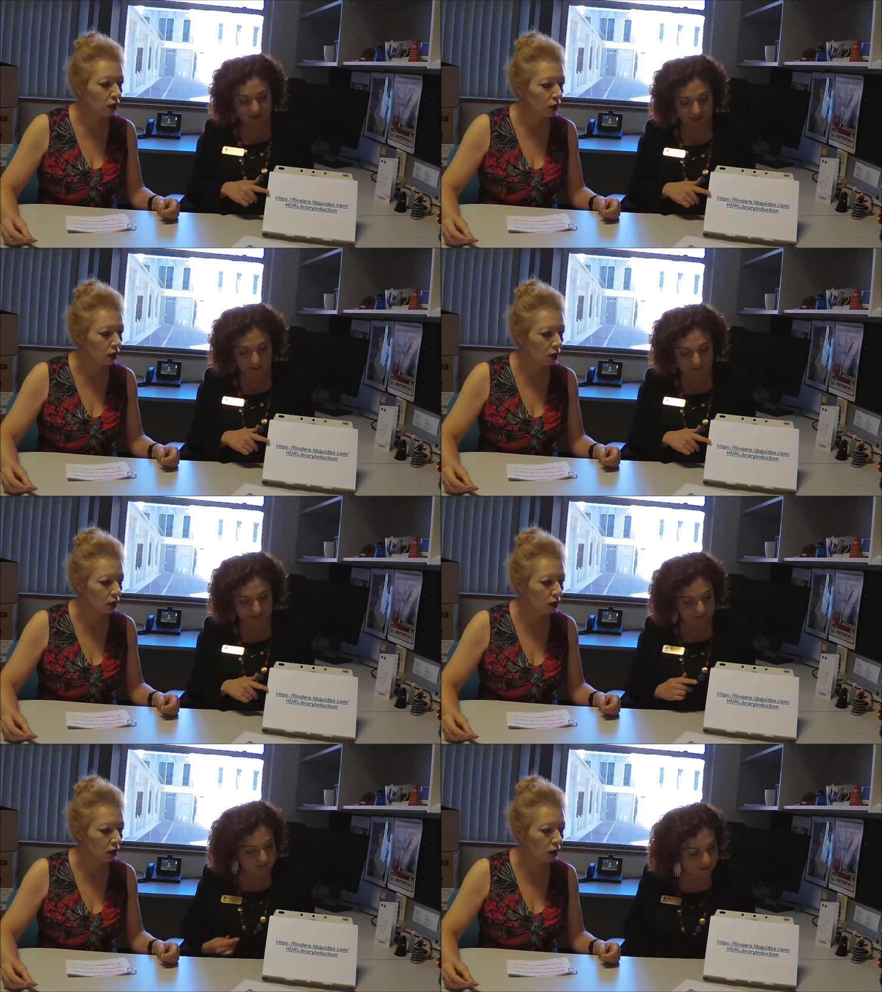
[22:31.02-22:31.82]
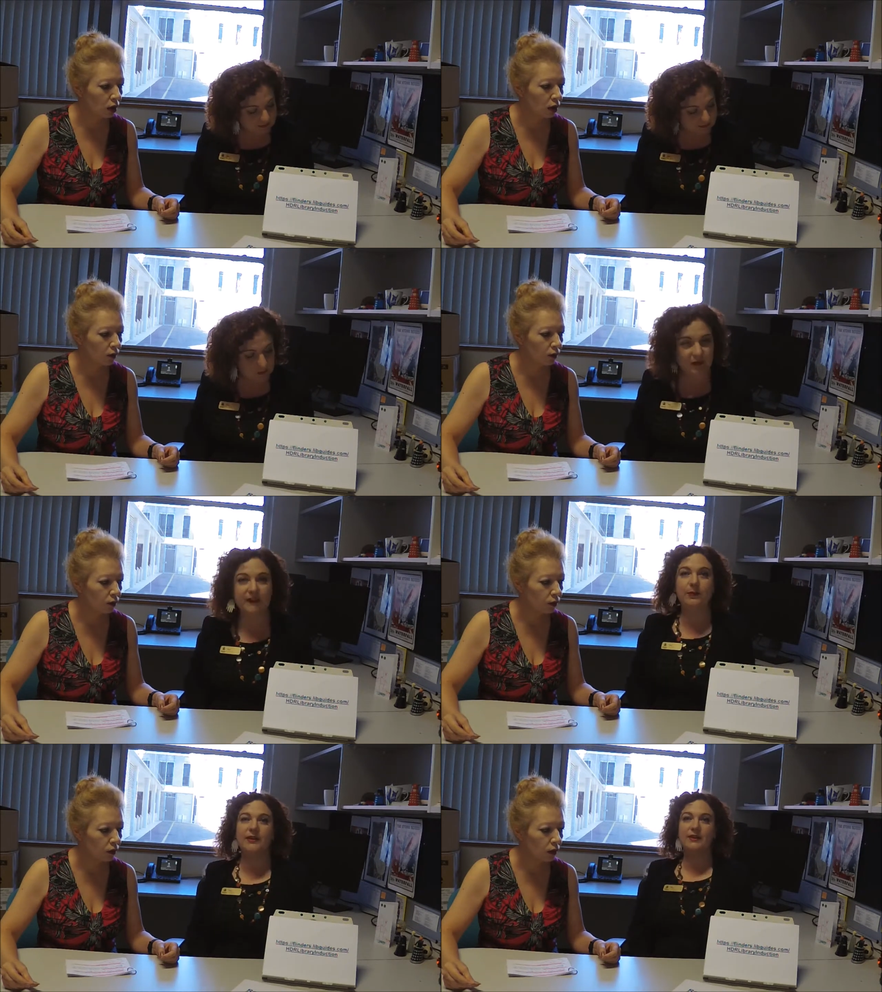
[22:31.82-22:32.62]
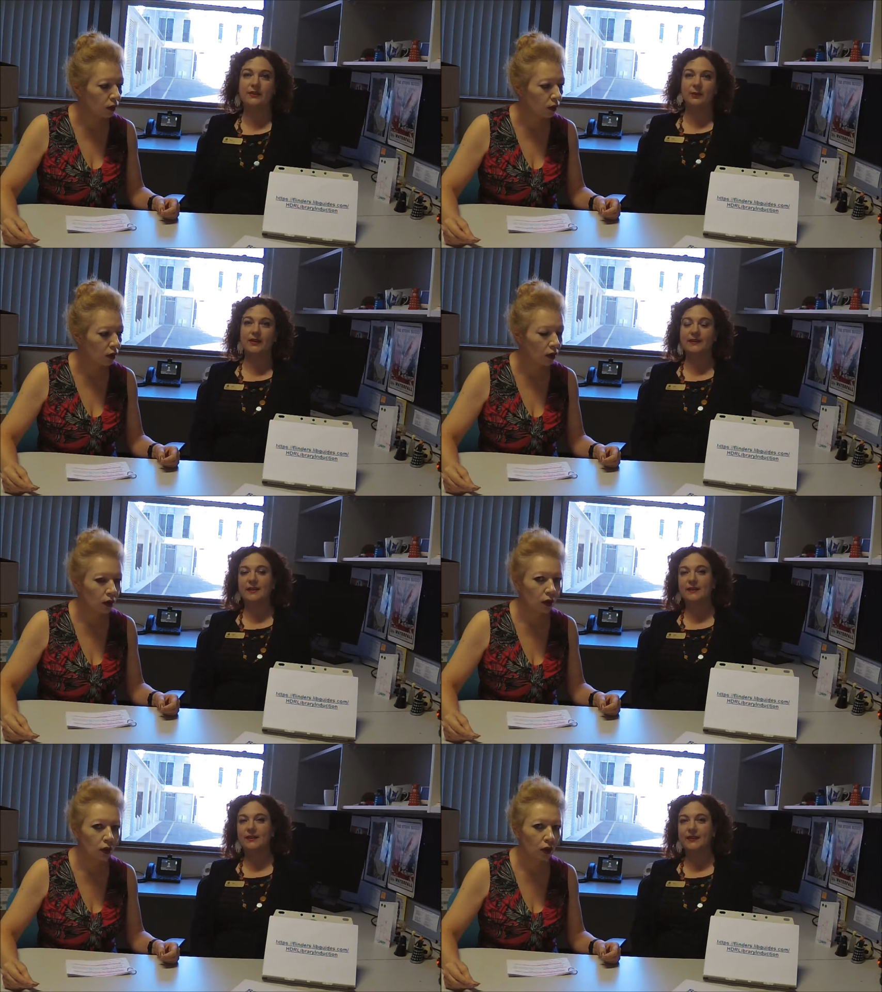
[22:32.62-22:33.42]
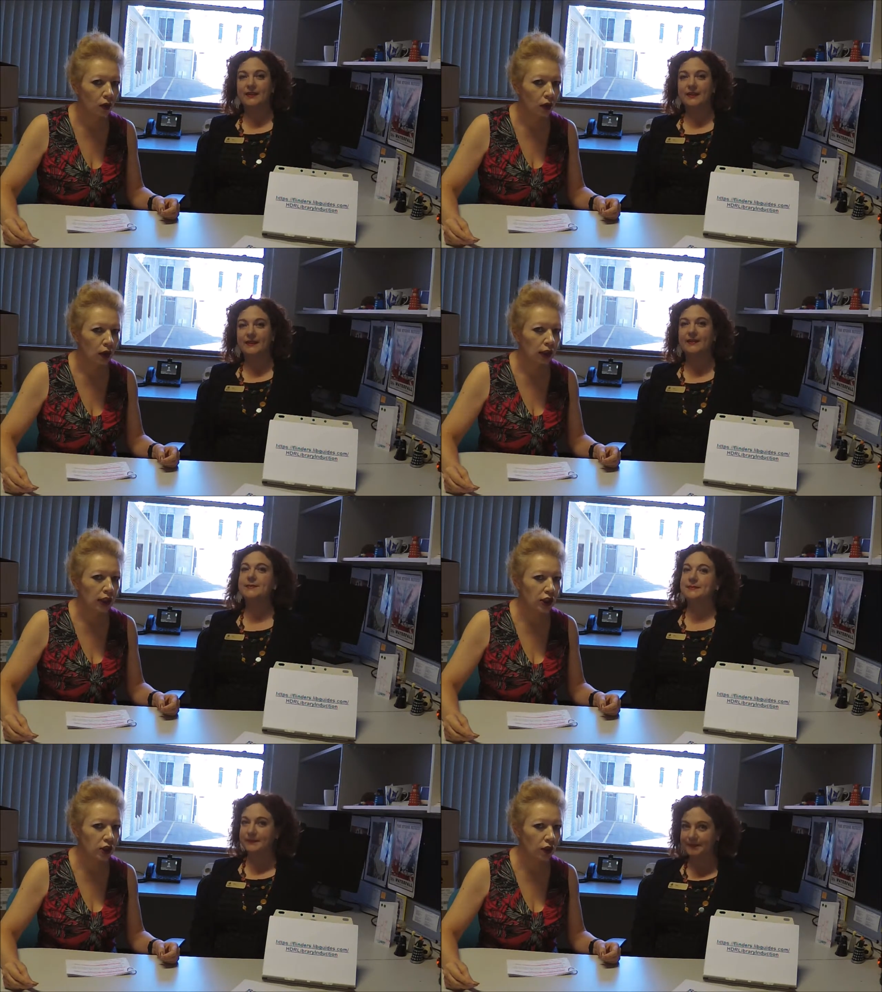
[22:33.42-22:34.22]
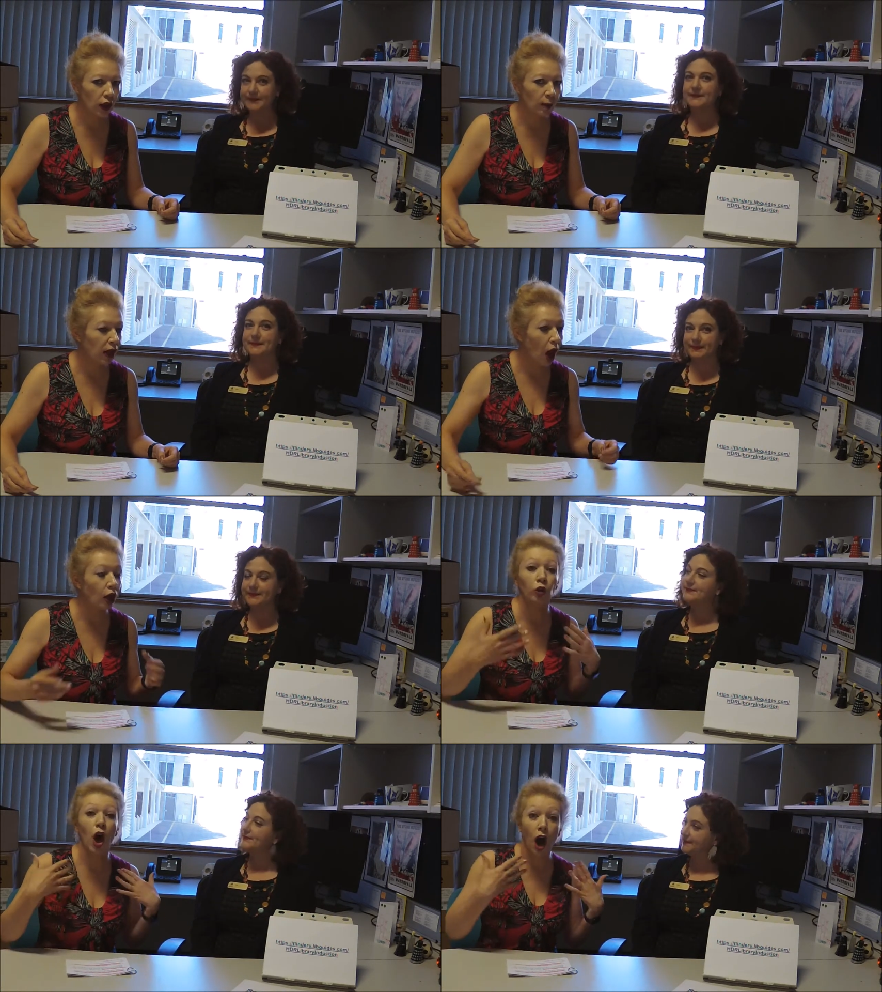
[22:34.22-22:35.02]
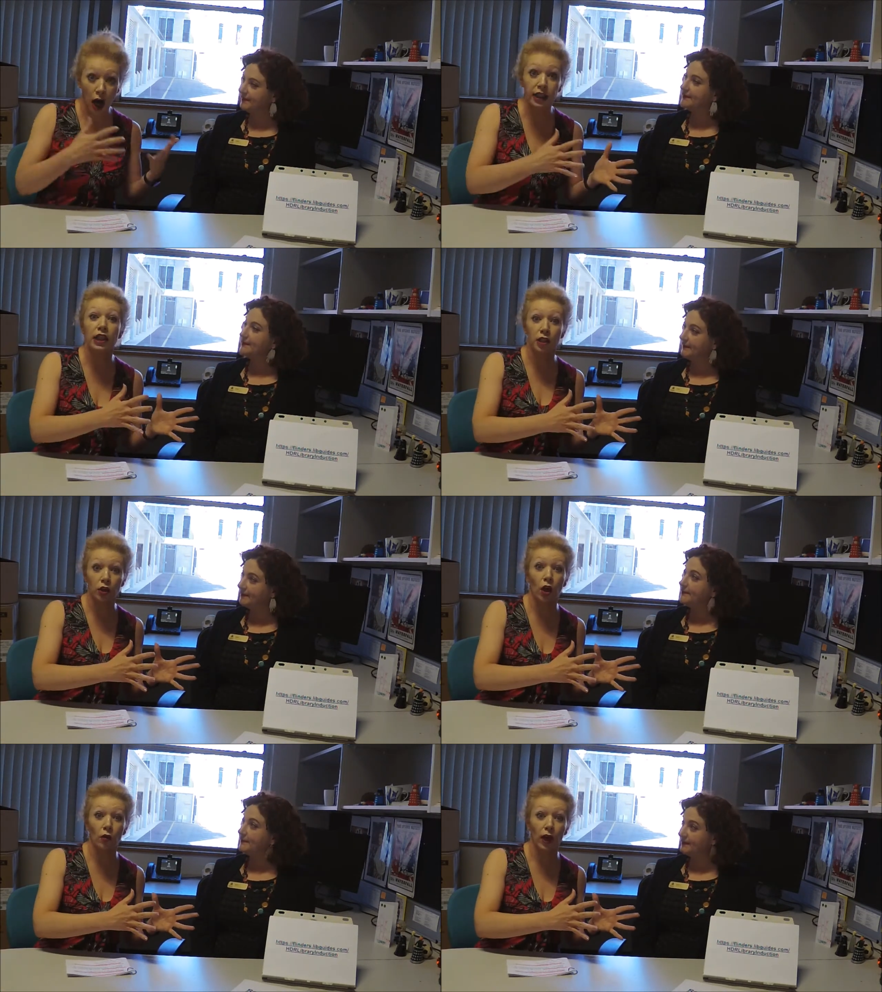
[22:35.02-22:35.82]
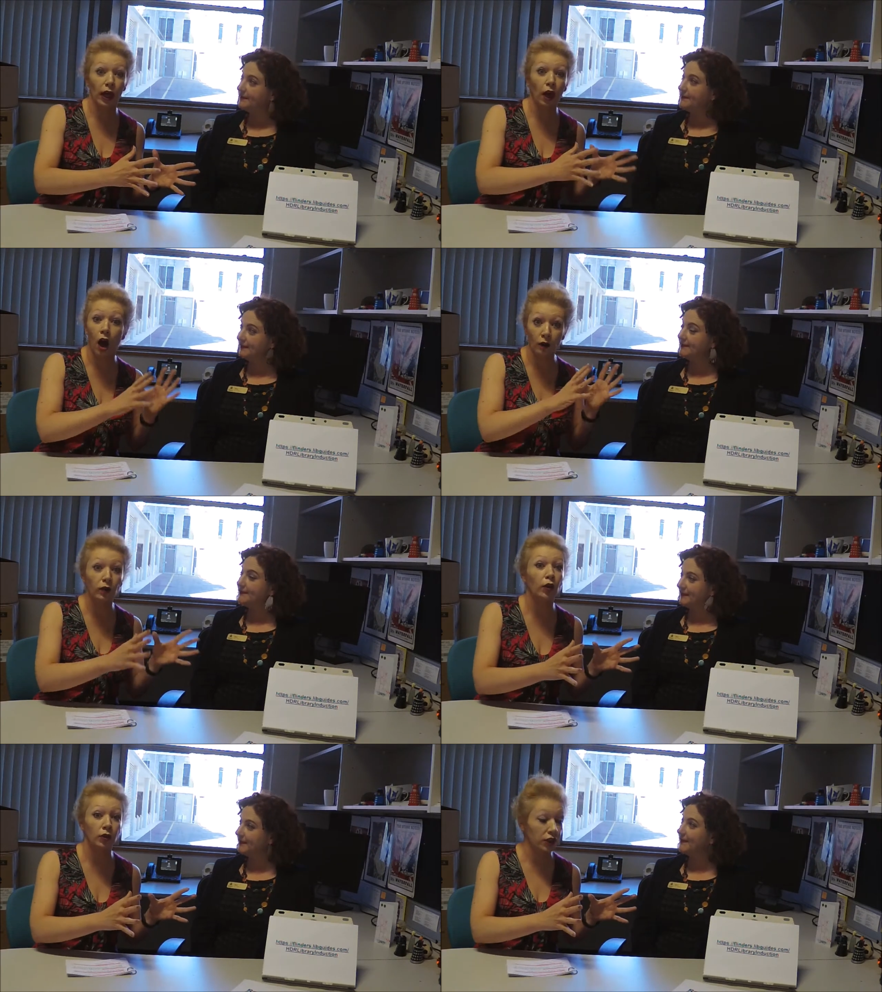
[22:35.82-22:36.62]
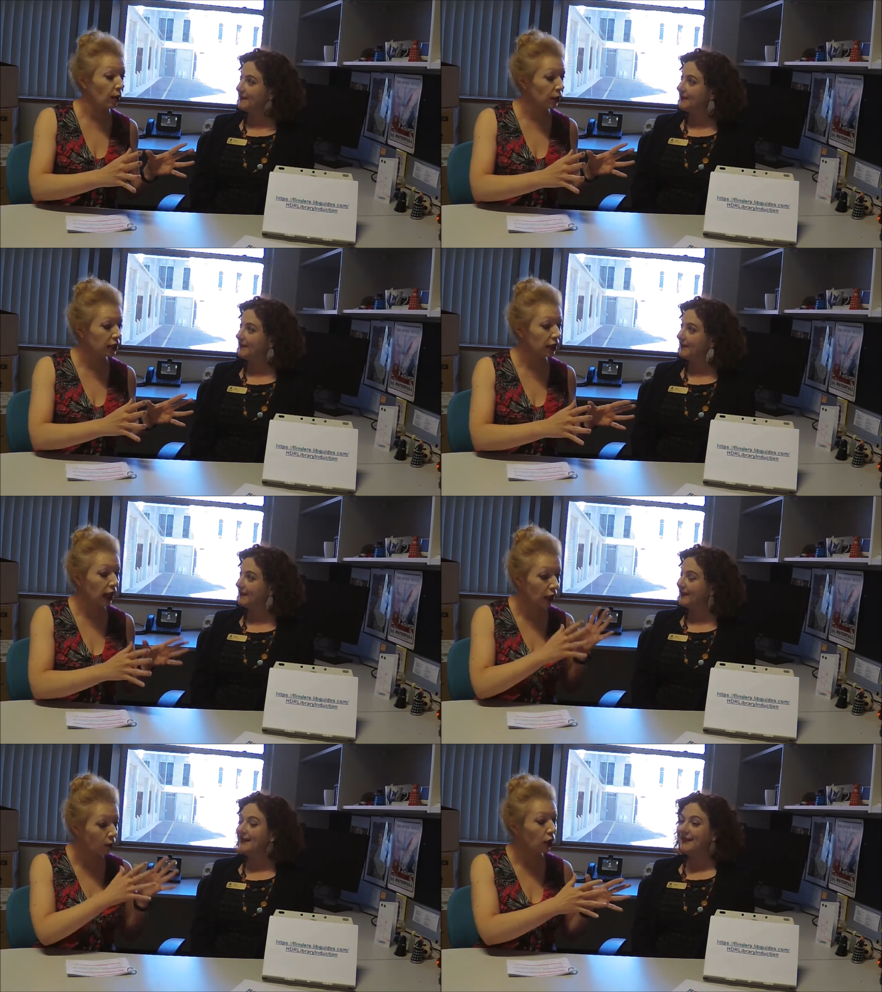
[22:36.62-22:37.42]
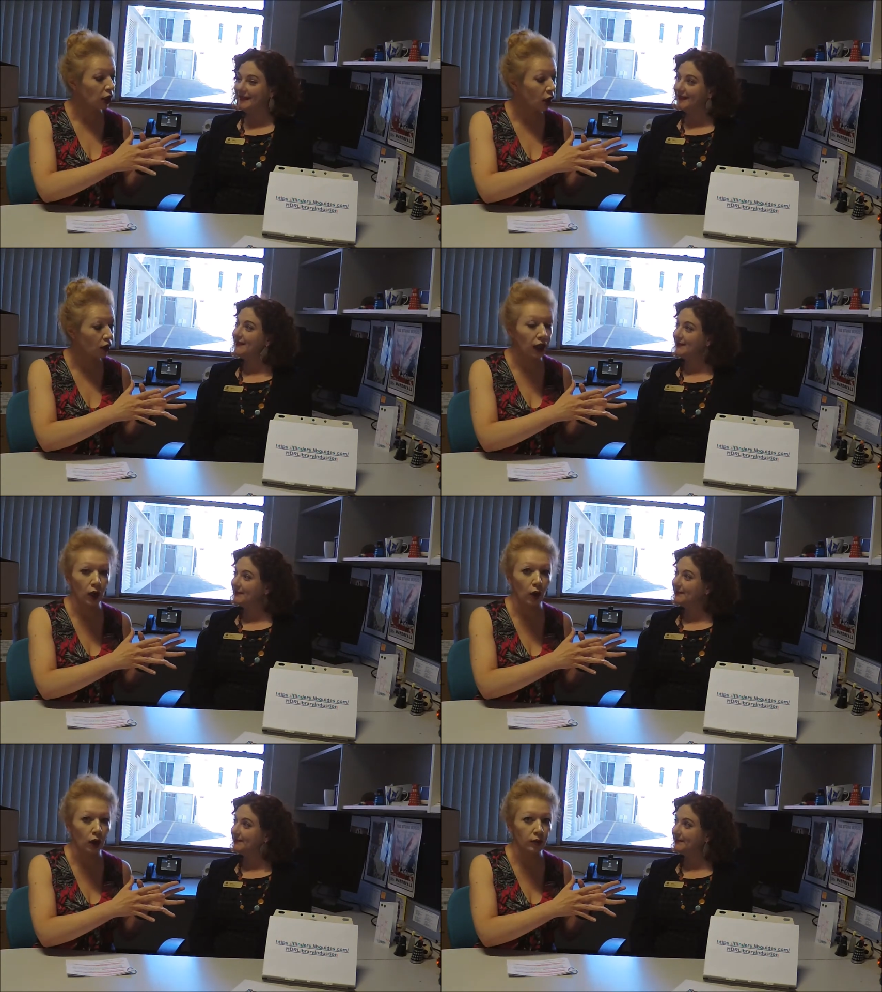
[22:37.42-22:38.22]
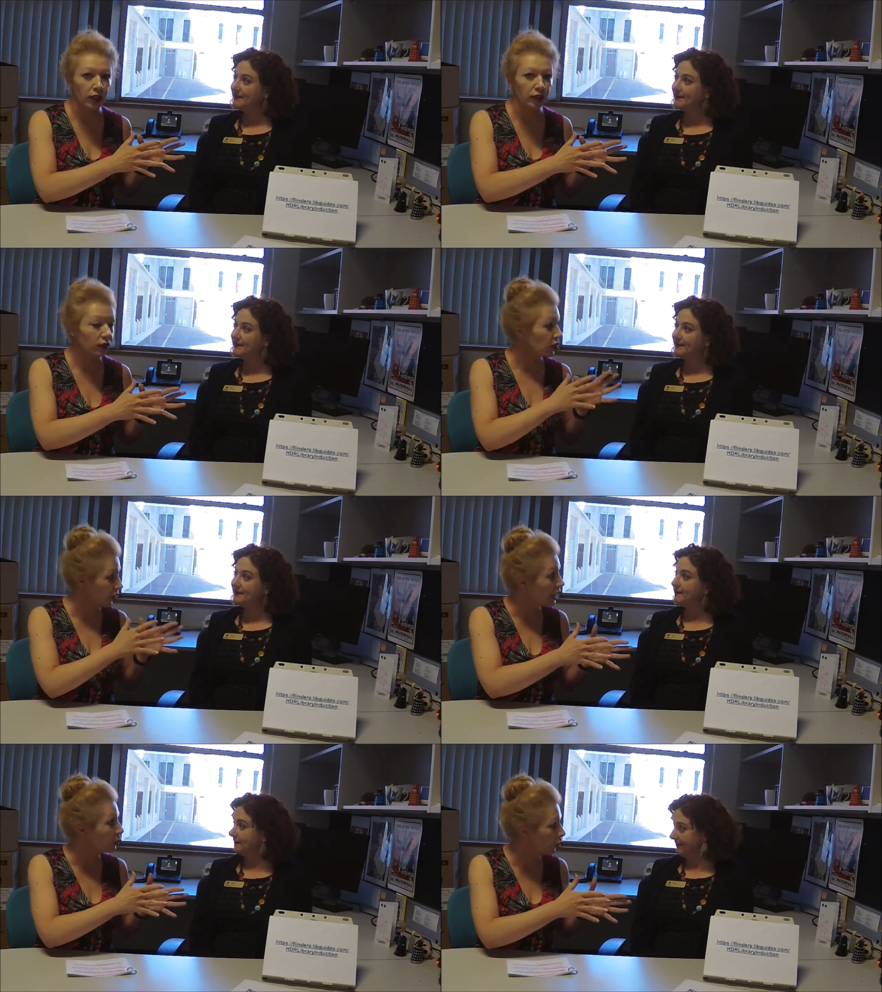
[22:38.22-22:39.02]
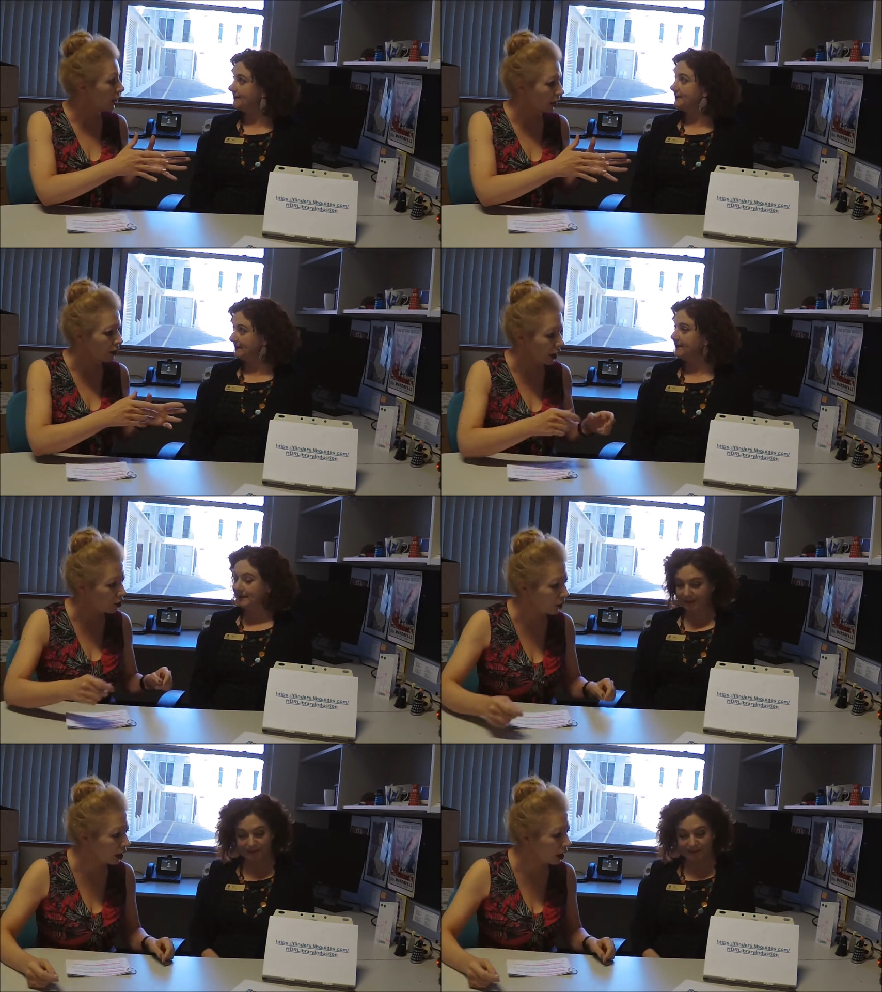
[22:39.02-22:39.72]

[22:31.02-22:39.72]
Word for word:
Speaker 1: this one we'll just bring you to us and our services.
Speaker 2: Let's do that. I mean, look, I didn't know that. I've learned something today, and I'm going to go to that quite obsessively. So that's brilliant. That's